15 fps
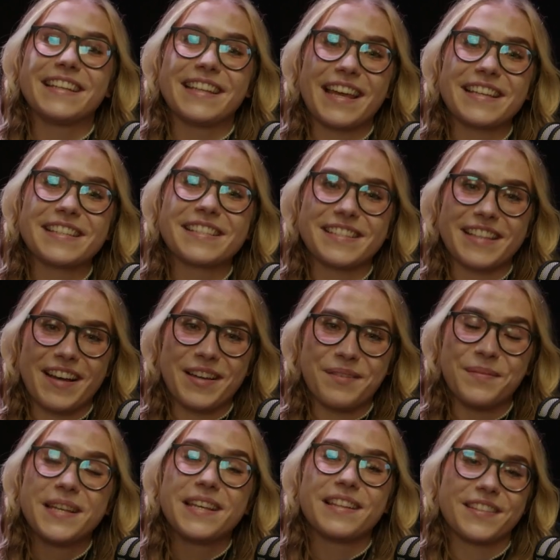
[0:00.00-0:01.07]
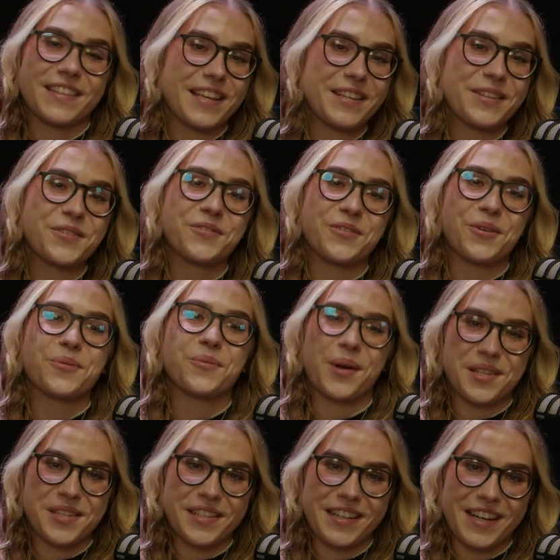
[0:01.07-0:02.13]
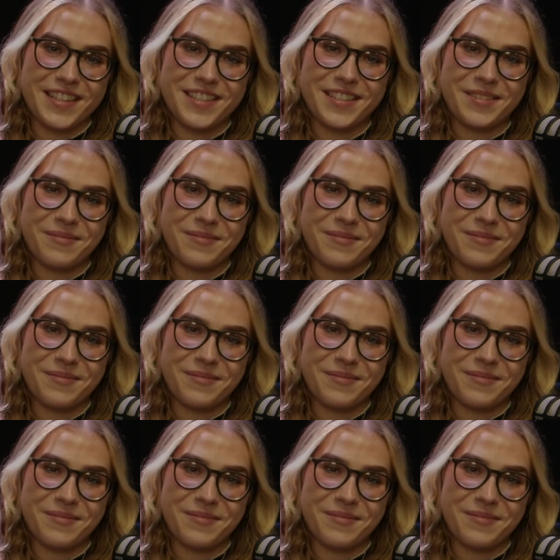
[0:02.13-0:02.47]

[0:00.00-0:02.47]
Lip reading: next time. Thank you for watching us.